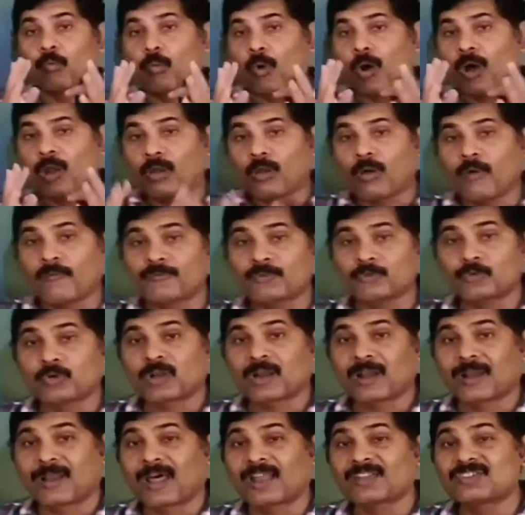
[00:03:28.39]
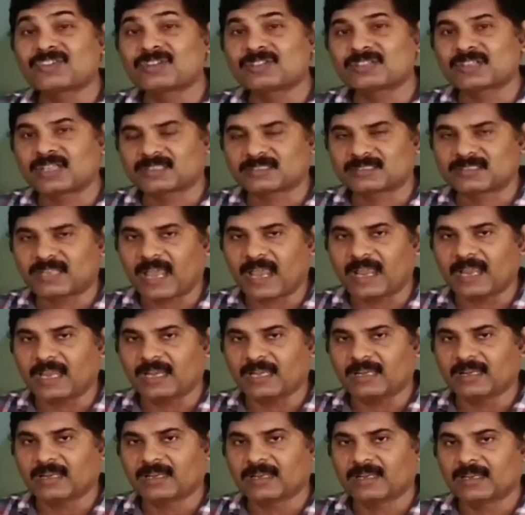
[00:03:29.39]
wall of your large
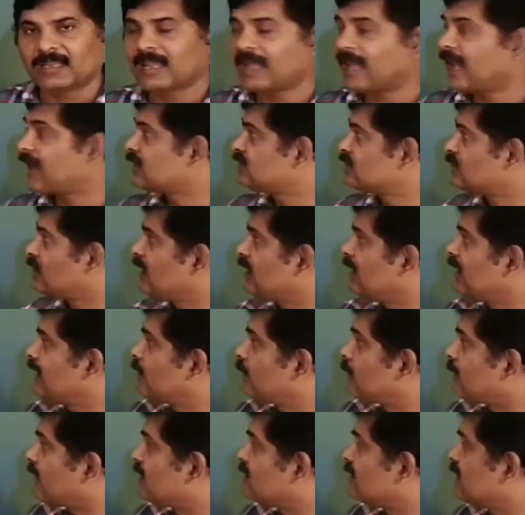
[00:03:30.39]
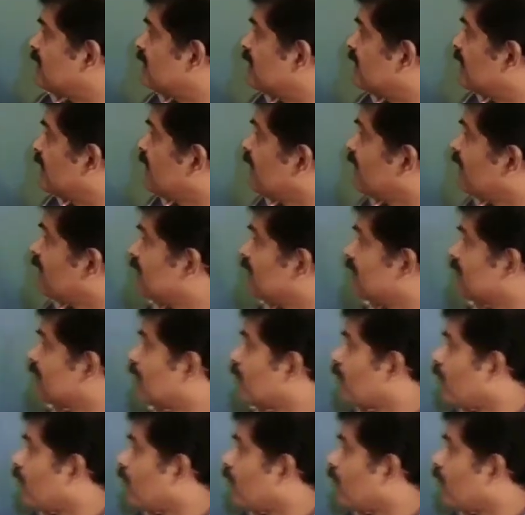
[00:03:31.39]
intestine. Actually it present in